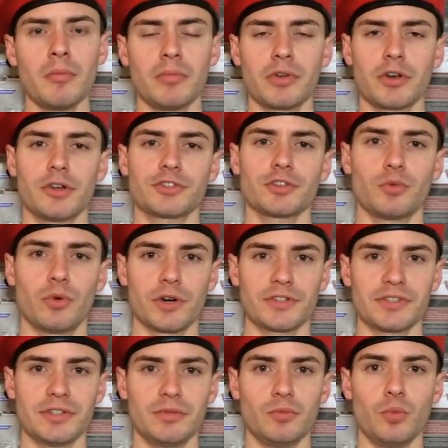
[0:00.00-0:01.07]
But it also
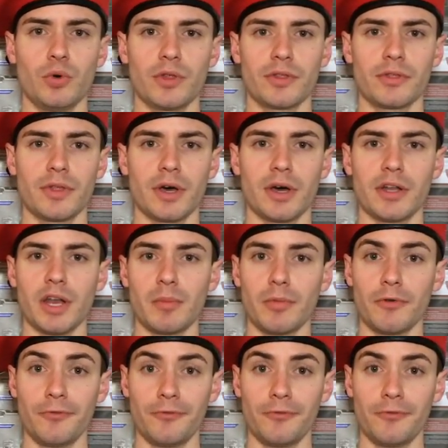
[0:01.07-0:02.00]
works in with number